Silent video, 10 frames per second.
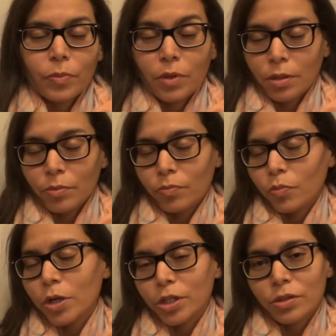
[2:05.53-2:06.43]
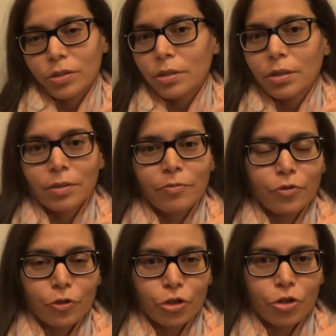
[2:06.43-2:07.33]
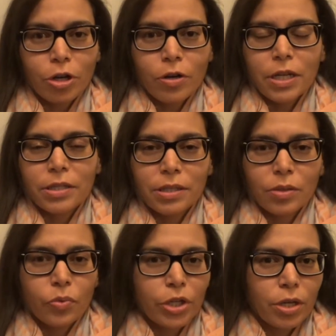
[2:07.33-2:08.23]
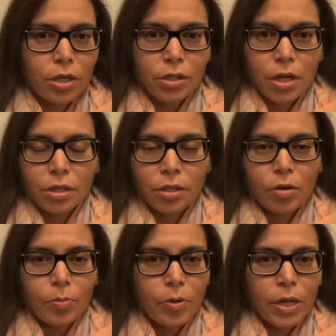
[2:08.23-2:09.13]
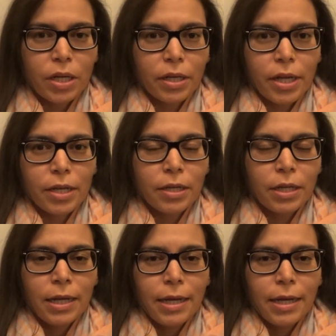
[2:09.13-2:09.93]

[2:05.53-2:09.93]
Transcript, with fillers: the, what it's for sure is that we cannot operate again.